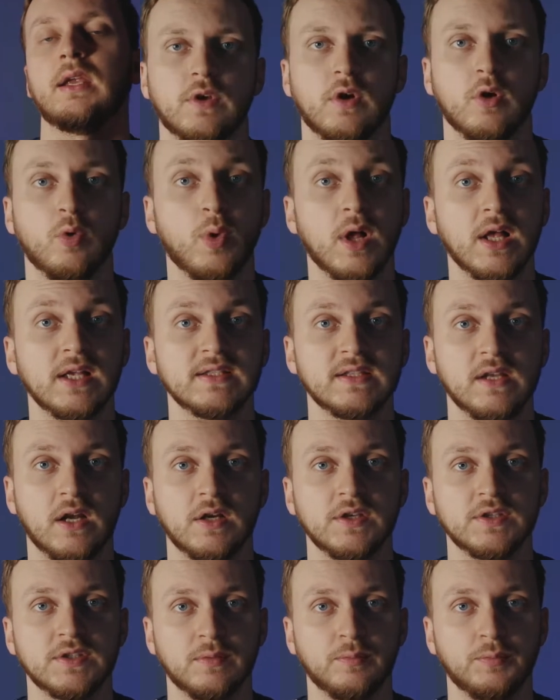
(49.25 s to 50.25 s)
So whilst there
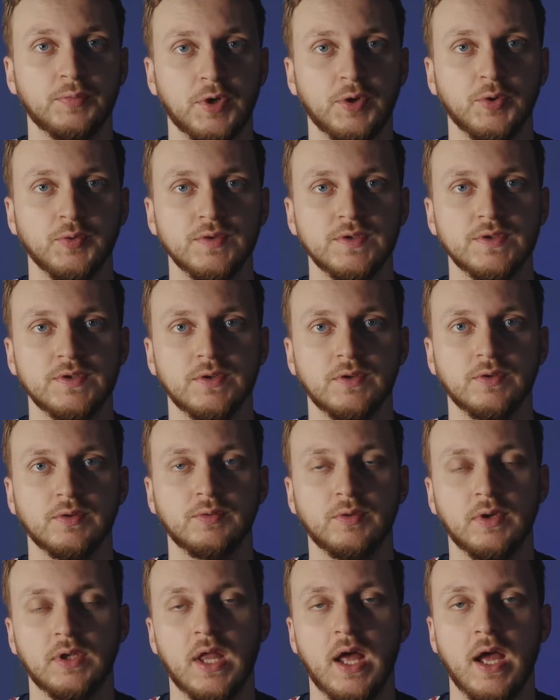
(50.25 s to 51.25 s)
are some pros to
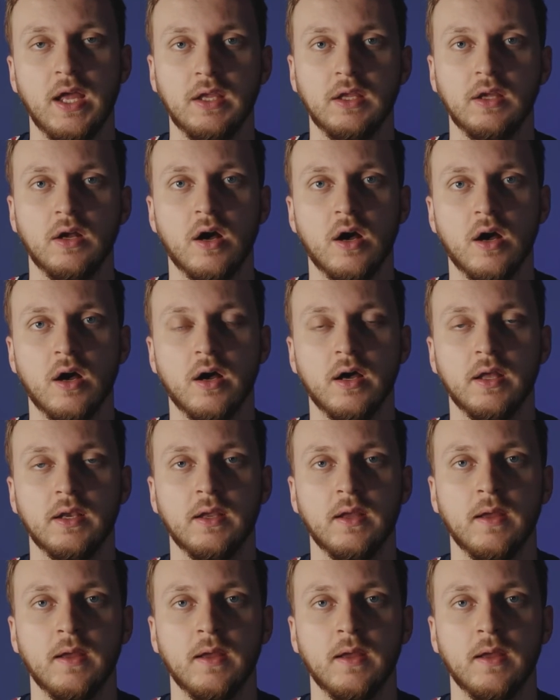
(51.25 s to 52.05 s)
relying on